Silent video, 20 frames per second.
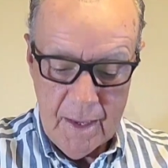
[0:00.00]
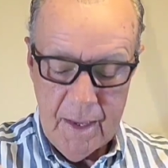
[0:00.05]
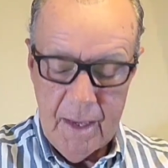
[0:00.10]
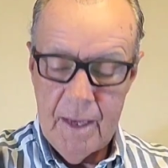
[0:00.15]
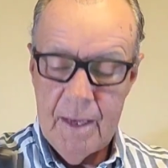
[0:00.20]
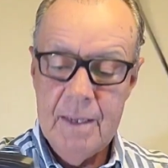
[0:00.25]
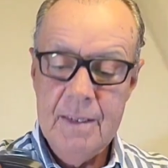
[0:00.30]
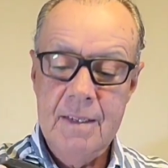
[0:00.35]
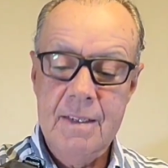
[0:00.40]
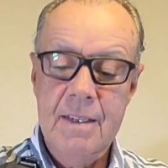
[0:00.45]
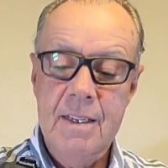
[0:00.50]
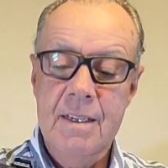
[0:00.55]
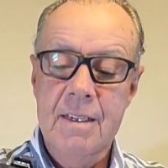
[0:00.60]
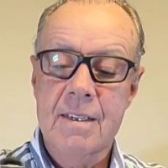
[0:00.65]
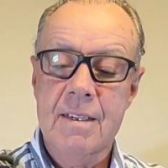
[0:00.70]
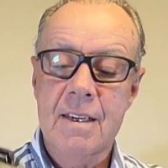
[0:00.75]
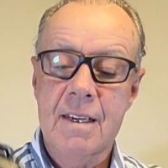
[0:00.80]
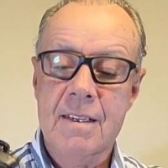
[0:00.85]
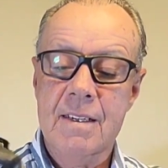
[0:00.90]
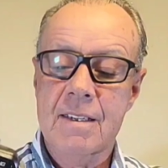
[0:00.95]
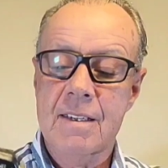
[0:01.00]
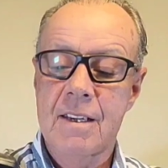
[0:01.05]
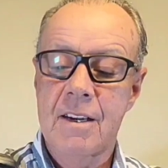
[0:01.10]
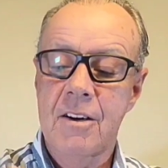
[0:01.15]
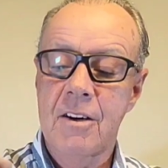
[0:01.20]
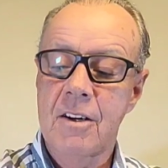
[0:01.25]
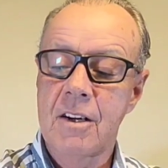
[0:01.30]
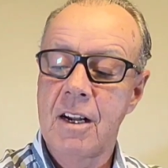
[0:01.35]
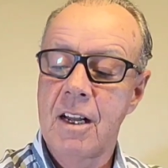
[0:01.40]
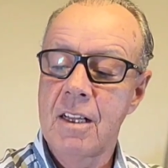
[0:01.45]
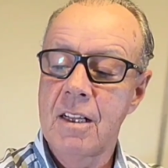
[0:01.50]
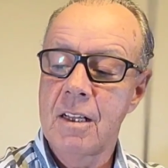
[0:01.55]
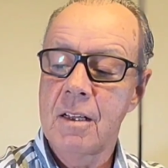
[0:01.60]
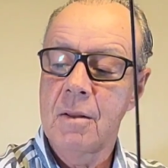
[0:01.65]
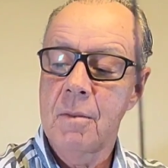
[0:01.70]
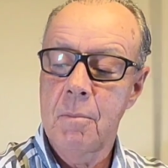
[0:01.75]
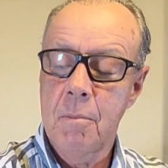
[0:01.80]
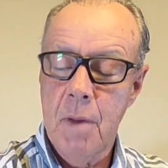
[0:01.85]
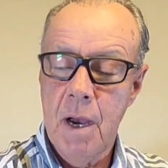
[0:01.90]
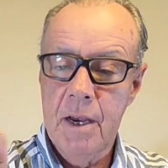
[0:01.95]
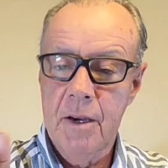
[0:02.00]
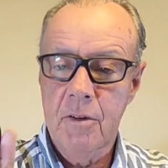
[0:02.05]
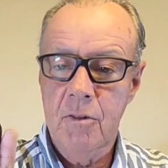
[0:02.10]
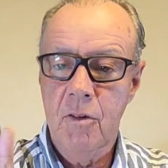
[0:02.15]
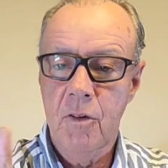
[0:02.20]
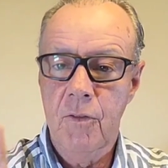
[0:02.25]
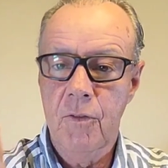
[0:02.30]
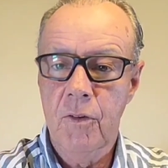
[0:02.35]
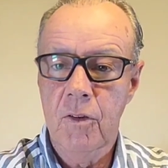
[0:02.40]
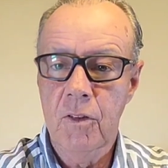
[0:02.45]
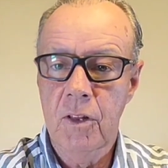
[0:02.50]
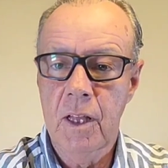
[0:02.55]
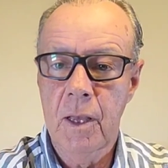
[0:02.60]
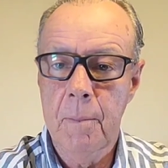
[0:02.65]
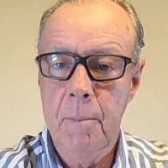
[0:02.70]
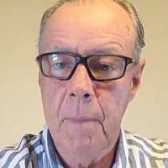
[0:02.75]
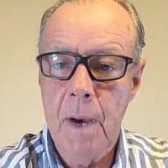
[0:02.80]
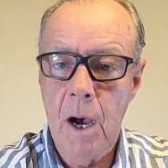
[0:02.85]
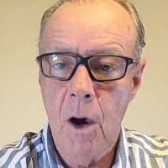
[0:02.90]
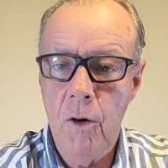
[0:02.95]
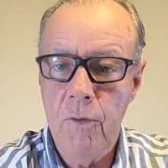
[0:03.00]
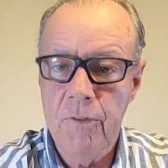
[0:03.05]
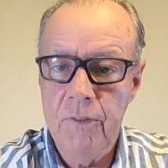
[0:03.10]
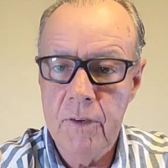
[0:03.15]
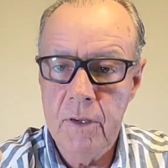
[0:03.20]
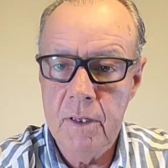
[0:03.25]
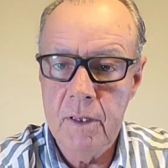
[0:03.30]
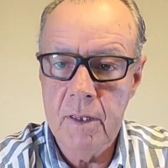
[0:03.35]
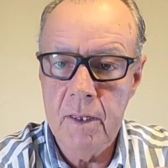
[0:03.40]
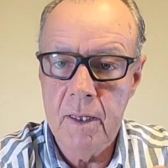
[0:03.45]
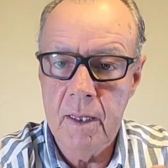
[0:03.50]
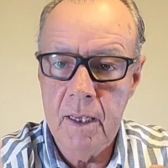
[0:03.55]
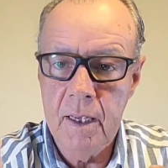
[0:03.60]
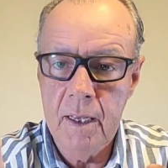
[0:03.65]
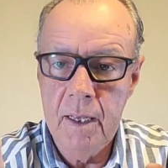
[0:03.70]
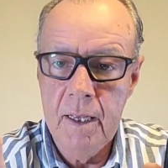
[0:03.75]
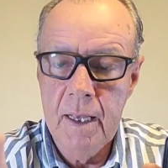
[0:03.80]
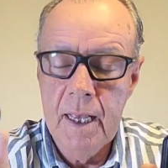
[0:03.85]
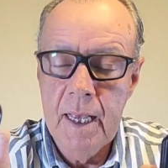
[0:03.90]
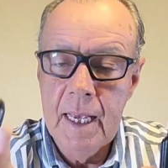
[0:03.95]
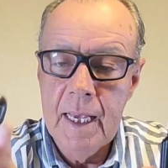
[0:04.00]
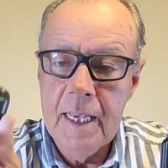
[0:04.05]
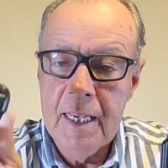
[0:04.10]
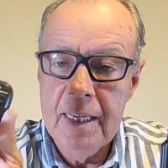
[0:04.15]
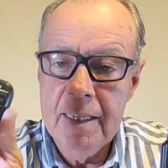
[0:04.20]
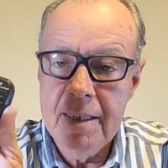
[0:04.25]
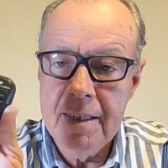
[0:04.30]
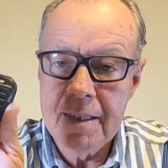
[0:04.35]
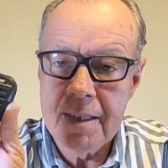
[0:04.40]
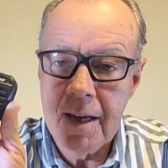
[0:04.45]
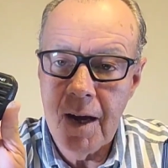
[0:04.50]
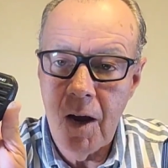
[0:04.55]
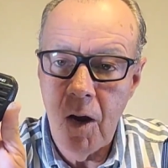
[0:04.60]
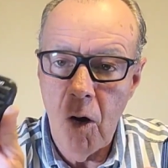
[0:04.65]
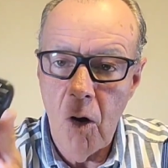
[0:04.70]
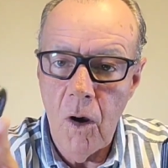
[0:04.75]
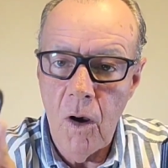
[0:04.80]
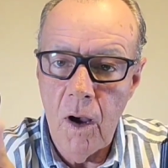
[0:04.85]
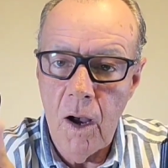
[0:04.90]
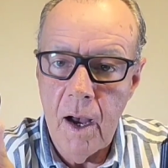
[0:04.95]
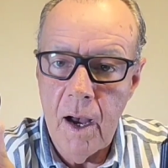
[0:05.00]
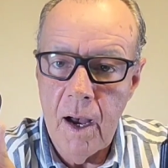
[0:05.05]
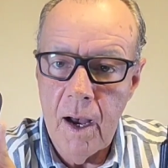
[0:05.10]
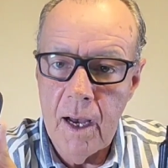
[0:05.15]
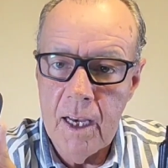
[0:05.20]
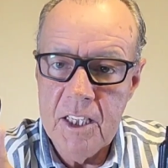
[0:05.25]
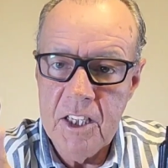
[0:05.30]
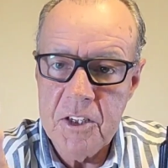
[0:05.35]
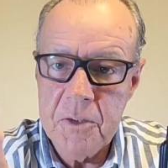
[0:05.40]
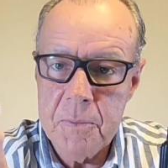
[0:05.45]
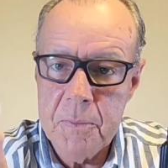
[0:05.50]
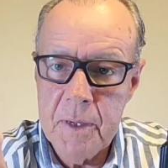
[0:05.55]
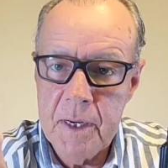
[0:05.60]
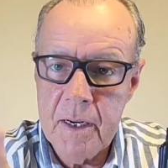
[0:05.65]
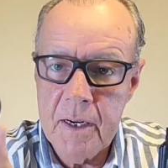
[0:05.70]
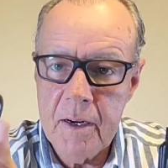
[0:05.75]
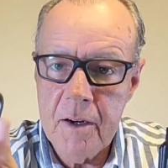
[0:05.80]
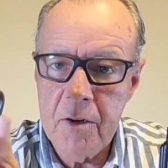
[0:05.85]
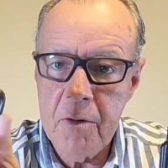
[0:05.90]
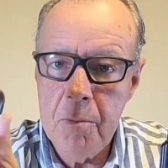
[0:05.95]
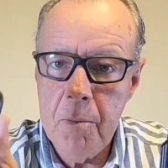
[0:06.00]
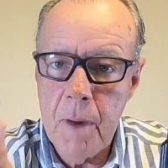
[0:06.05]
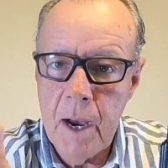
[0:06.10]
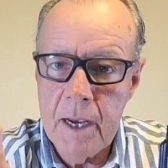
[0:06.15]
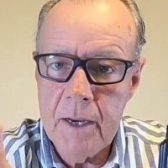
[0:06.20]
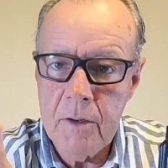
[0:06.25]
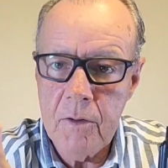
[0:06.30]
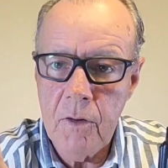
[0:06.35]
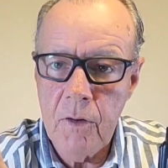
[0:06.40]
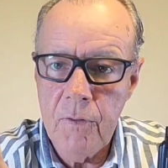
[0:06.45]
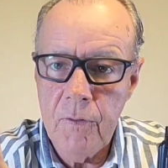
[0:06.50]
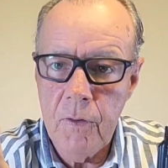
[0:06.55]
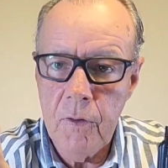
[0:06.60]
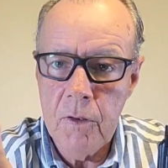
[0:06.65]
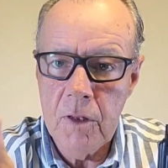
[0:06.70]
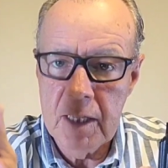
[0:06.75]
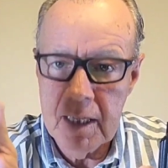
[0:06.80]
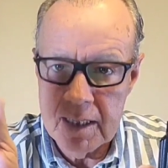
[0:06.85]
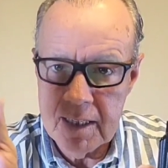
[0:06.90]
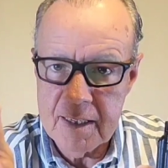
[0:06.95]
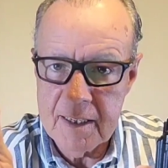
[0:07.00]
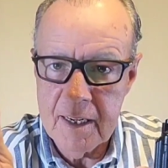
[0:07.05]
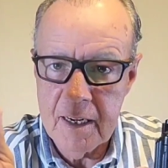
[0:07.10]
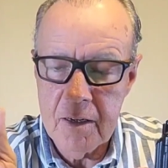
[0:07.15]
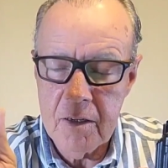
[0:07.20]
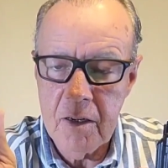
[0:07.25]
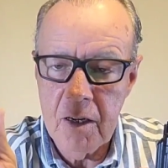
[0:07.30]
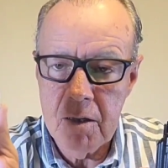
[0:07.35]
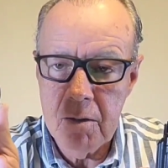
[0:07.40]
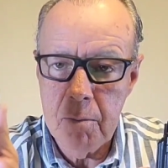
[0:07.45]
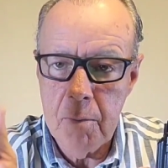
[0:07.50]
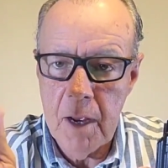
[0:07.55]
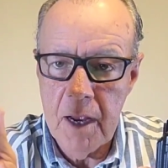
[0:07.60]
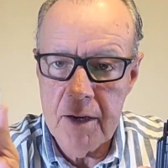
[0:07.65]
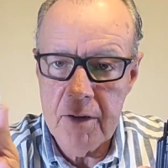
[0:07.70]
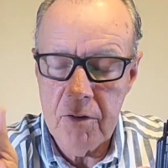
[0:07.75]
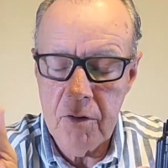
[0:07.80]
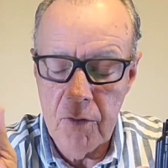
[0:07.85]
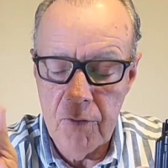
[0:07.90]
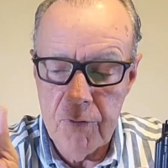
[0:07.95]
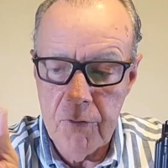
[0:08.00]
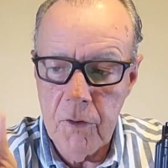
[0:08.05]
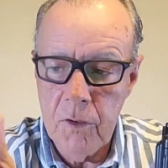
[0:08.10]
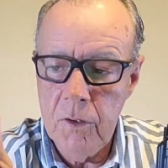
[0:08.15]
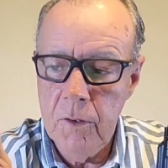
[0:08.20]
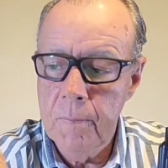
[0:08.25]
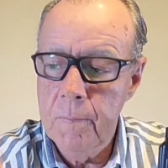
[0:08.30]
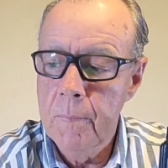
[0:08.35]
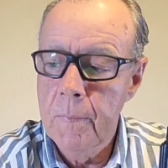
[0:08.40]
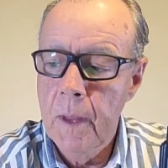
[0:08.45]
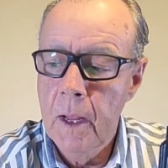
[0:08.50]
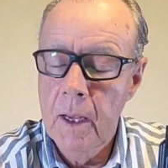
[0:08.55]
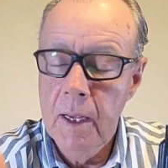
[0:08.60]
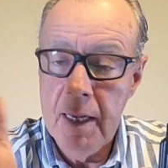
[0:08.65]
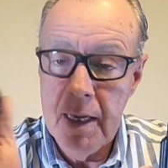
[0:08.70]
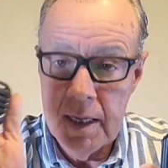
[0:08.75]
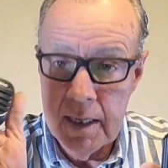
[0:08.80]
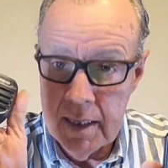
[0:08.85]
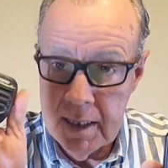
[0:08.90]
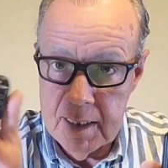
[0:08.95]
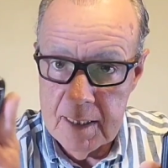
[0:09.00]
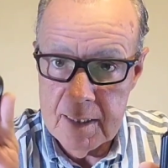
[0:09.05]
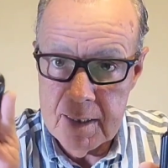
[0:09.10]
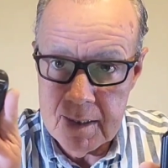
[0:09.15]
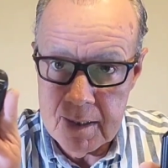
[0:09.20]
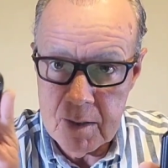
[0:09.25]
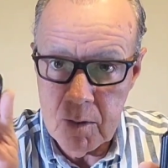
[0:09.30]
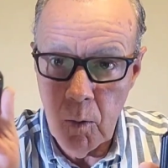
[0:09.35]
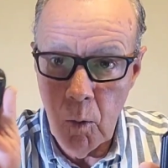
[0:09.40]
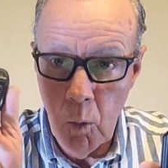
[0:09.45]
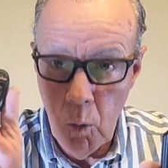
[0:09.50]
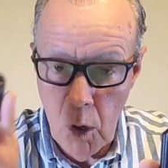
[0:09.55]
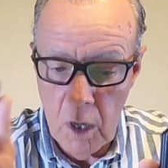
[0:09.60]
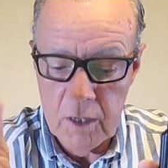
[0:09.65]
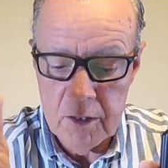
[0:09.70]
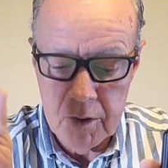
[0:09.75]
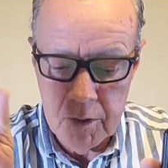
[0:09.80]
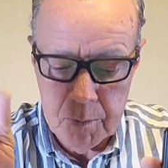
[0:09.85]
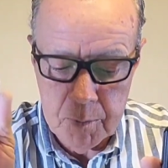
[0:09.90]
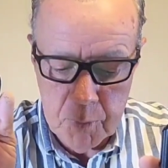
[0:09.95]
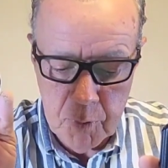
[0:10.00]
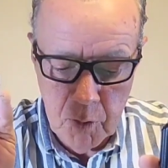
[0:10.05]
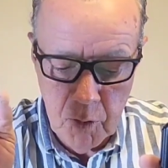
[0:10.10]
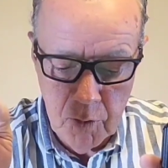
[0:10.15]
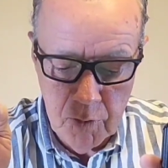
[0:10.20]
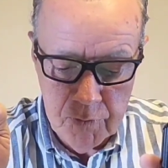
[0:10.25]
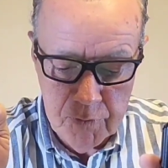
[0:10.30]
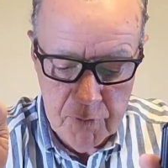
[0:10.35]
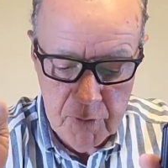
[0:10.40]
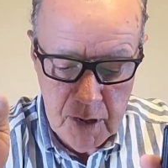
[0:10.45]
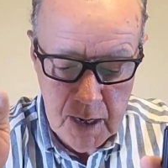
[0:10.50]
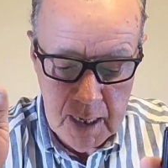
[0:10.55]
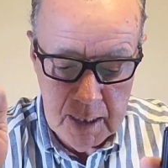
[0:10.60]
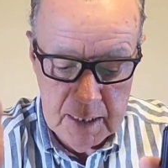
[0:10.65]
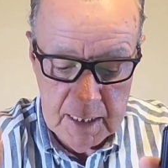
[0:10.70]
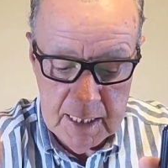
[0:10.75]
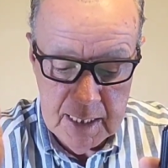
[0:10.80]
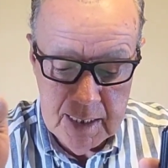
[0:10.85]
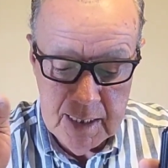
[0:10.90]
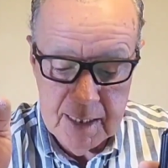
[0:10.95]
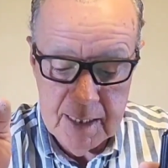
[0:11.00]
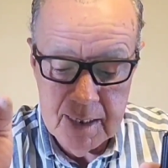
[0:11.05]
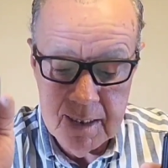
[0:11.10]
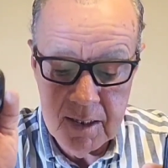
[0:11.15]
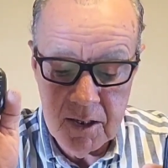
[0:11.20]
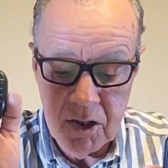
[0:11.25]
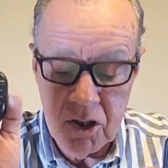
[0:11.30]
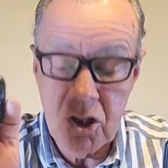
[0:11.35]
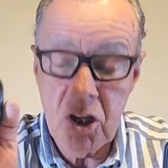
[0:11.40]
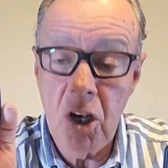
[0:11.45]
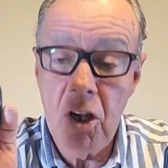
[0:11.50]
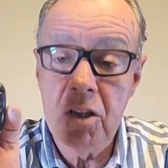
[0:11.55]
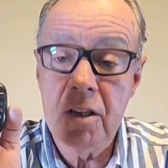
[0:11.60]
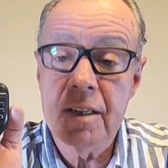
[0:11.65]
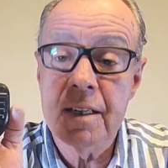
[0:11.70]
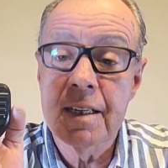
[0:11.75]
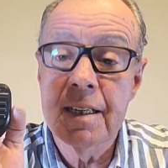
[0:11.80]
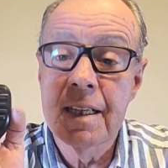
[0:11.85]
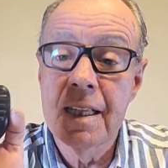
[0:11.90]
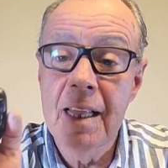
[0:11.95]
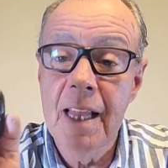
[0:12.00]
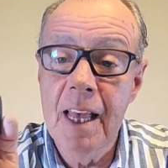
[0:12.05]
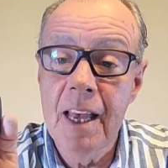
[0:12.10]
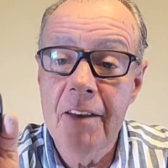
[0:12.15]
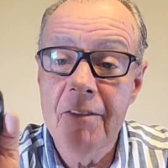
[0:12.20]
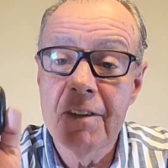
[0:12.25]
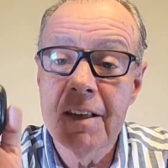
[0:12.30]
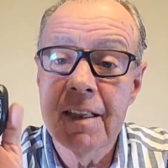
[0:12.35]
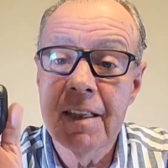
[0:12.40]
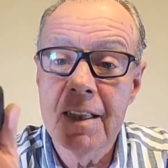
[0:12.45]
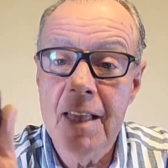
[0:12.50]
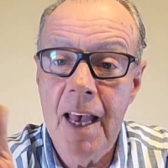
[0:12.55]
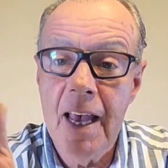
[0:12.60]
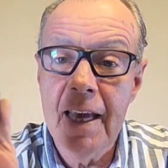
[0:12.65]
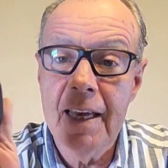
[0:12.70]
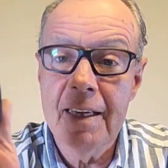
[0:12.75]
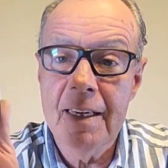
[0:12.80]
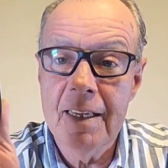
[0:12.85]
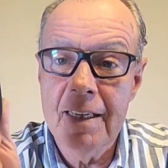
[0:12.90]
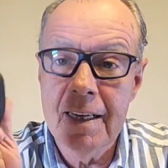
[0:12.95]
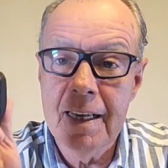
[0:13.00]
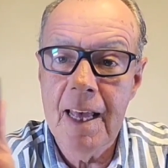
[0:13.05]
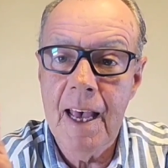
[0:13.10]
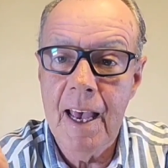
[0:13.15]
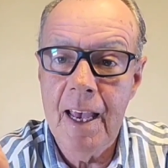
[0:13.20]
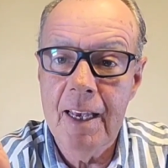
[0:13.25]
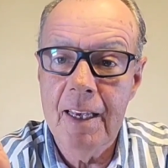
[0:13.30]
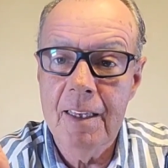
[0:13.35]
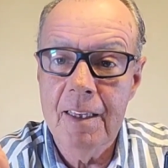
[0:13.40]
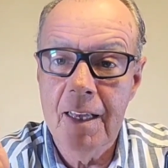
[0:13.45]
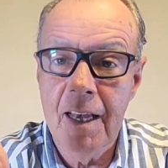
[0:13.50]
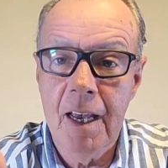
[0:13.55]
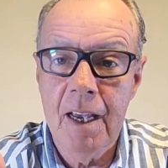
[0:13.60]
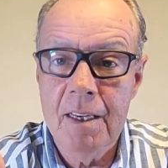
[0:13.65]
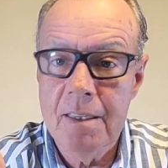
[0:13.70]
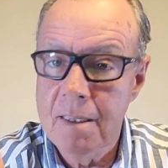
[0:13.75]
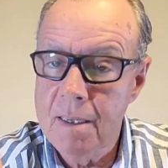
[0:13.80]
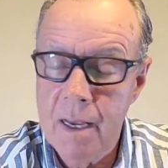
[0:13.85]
Is this external microphone. The Baofeng is a speaker microphone, external microphone. It is waterproof, and it is just $11.99, guys.